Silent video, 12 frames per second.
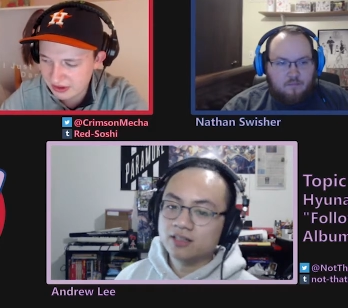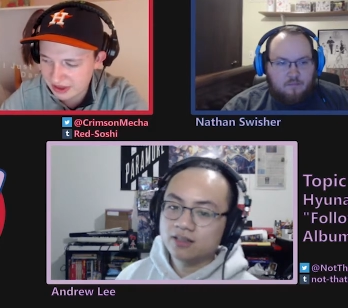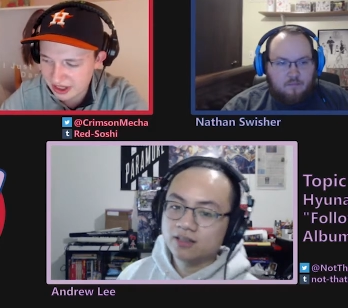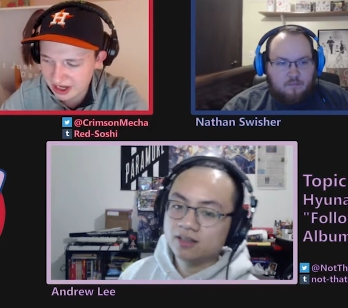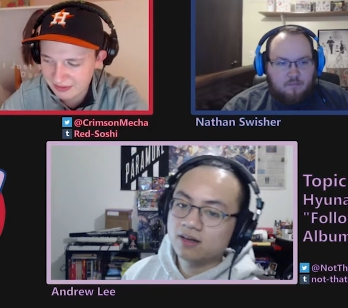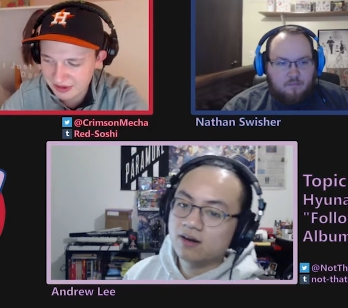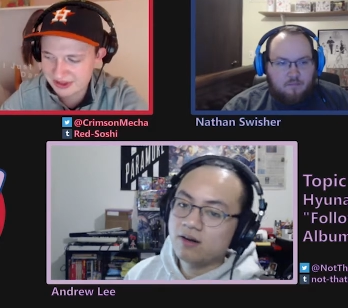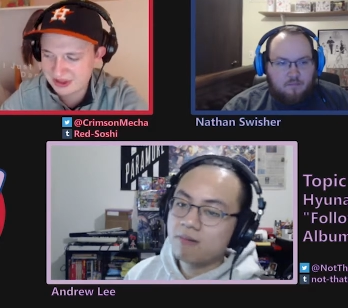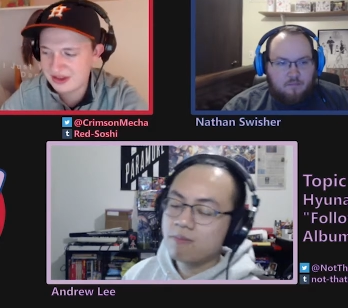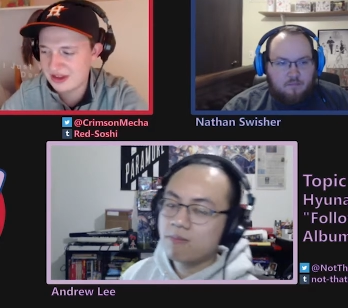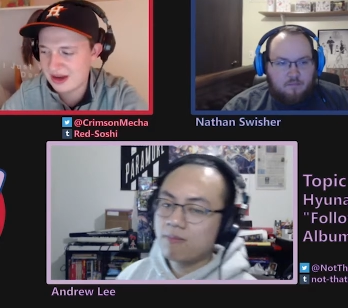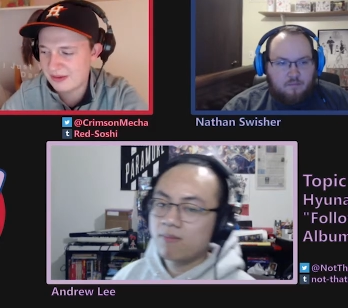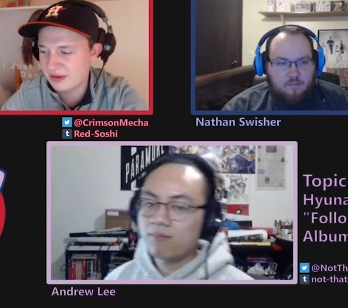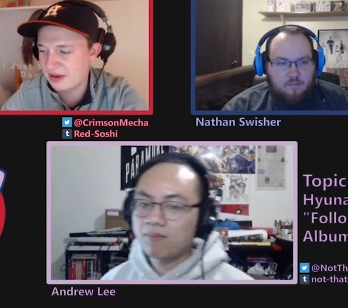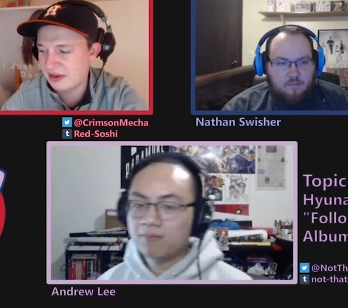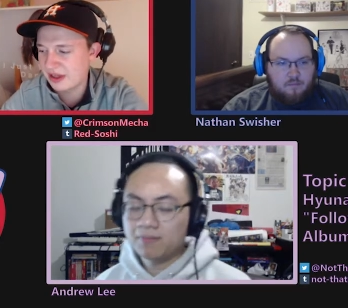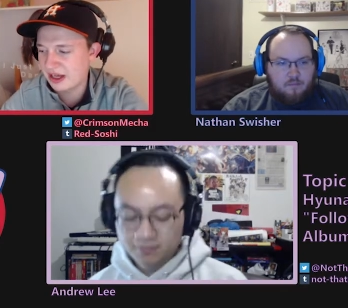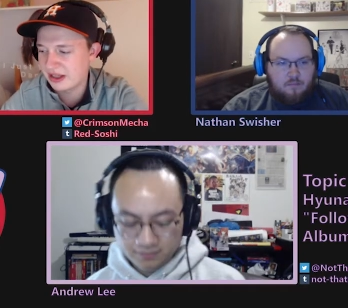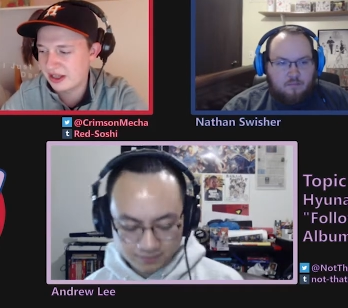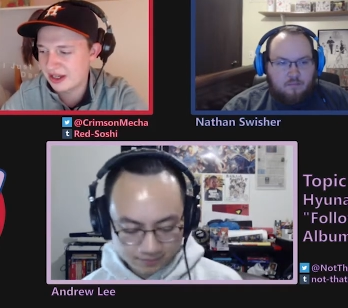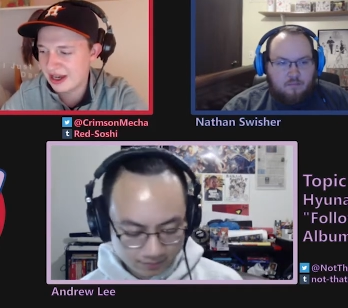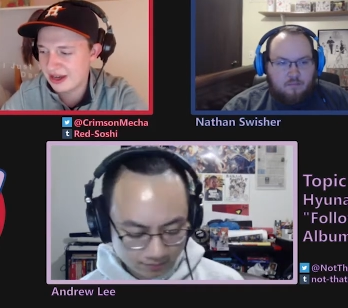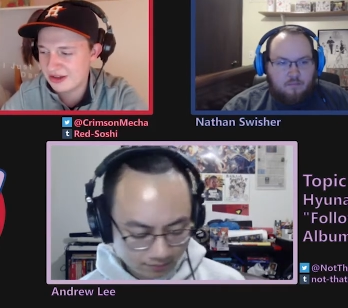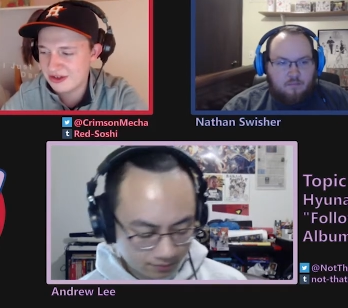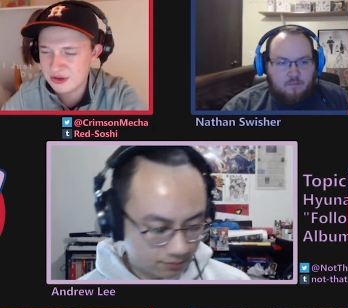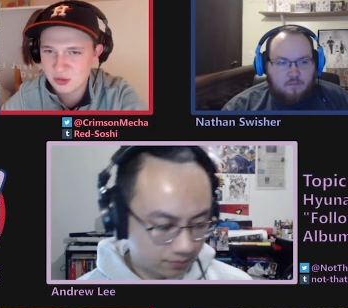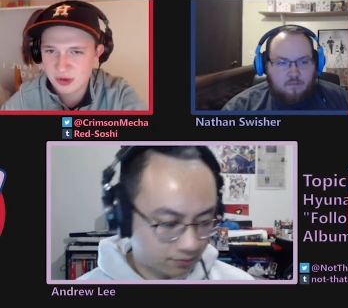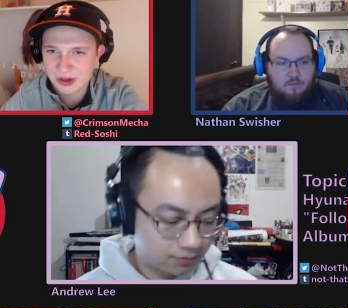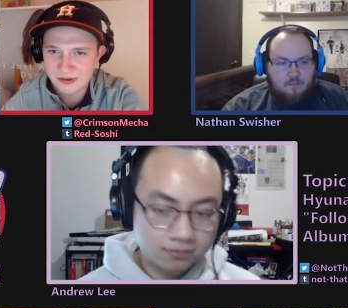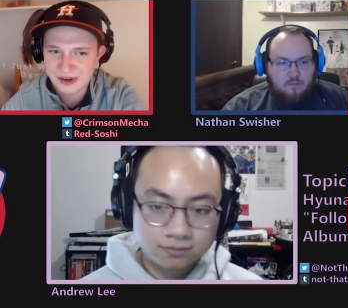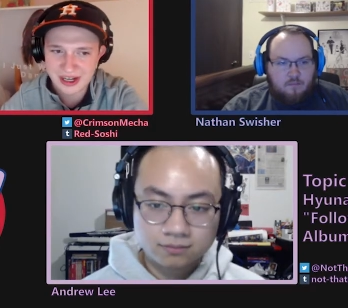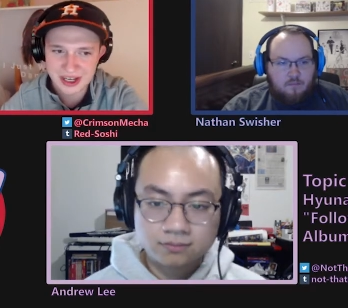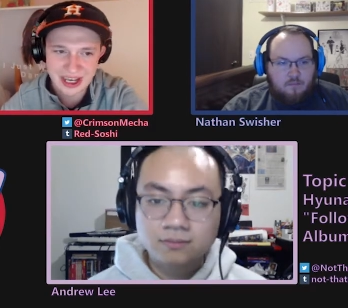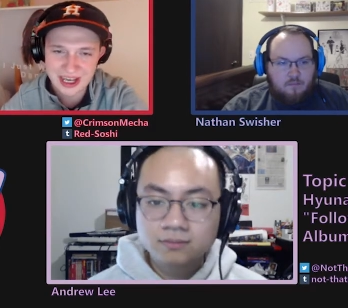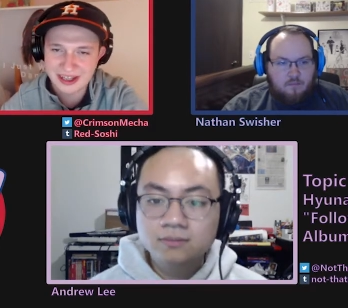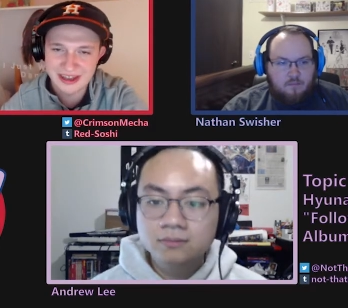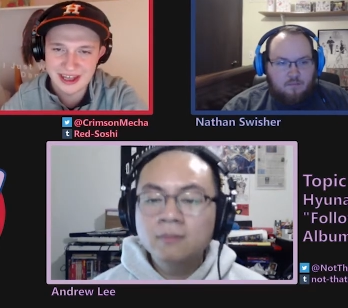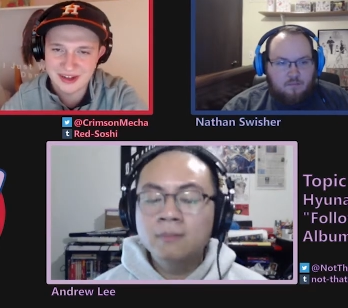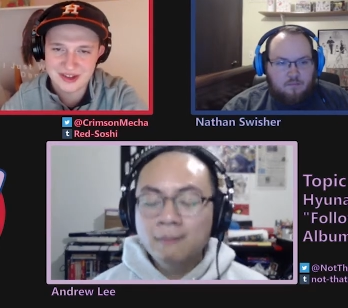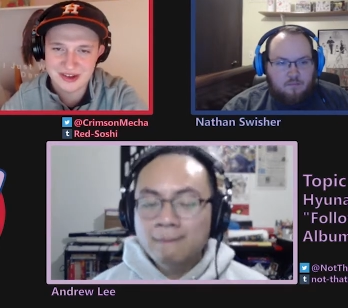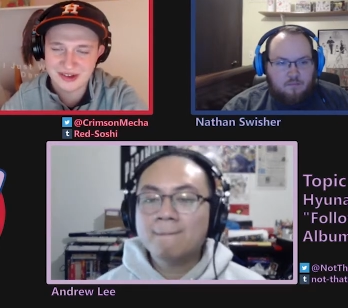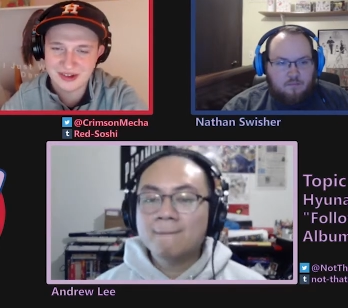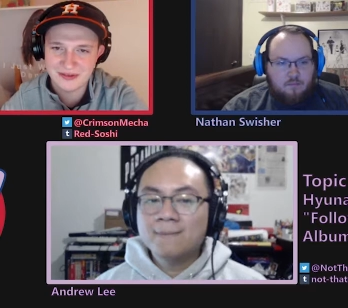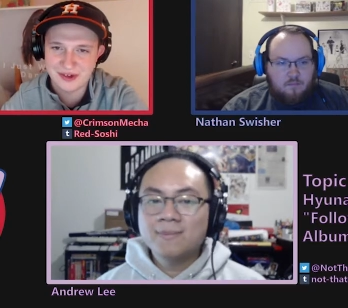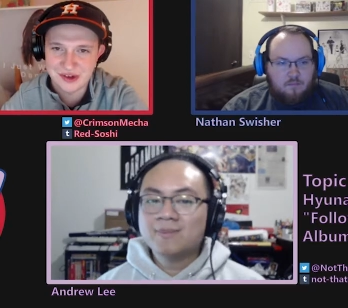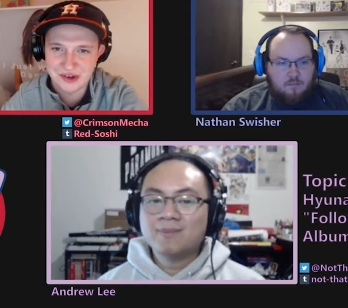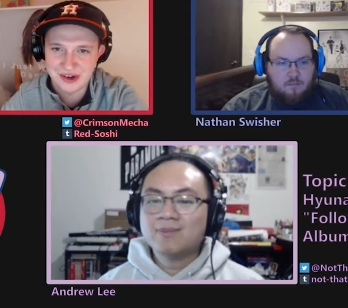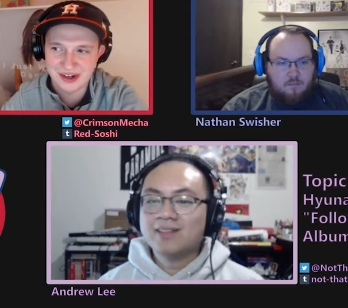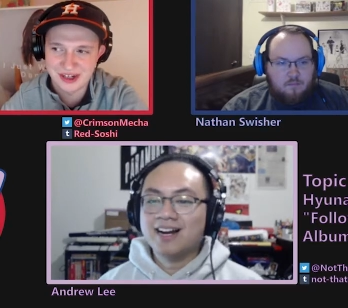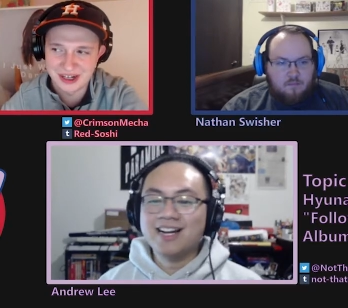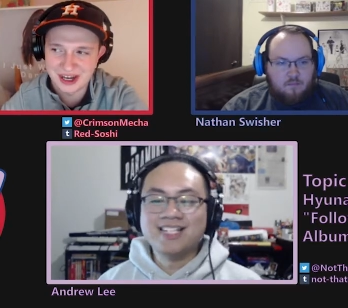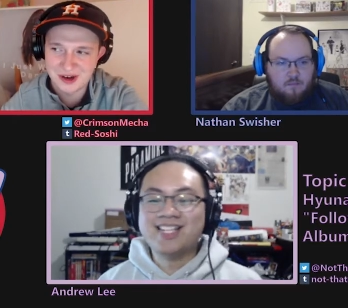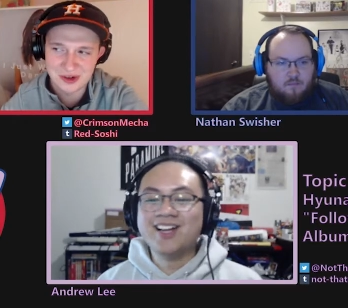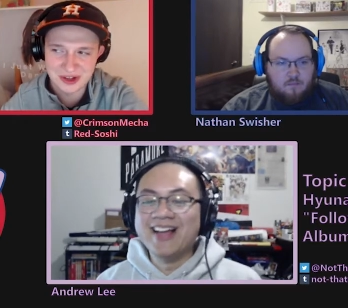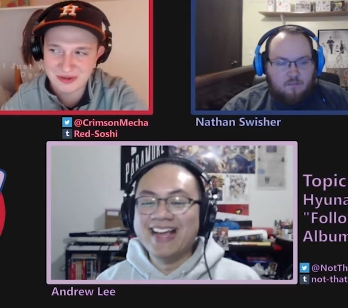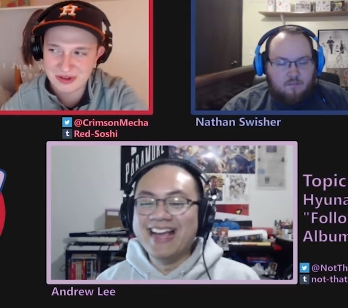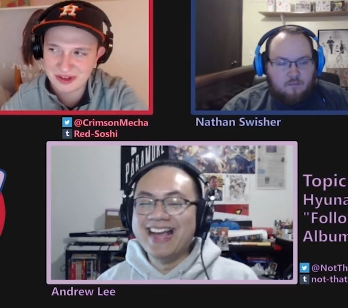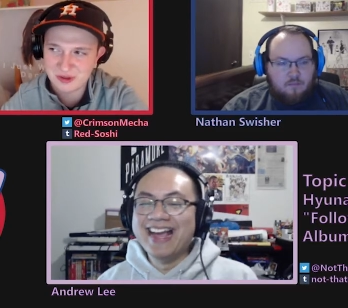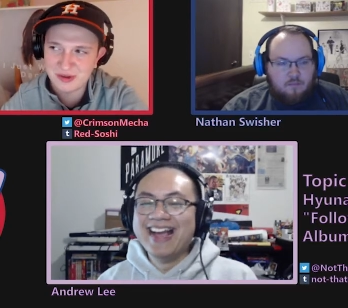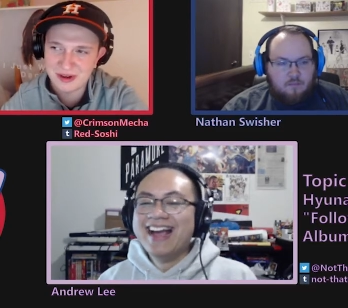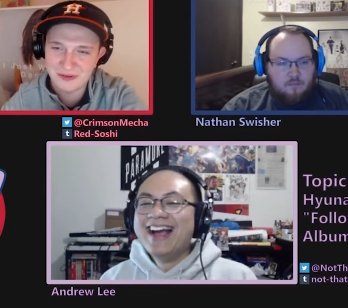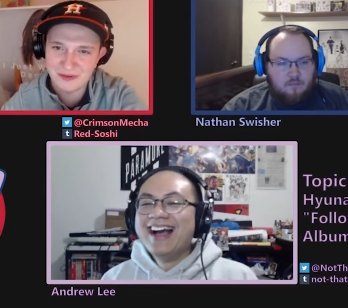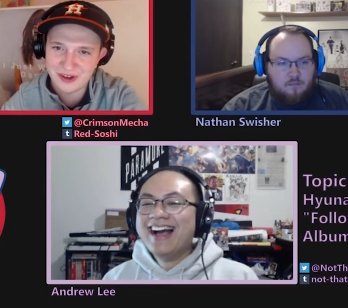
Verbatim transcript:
Speaker 1: like I bring this example up a lot, like EXO's "Wolf." I hated that song when I first heard it, and now it's, it's, one of my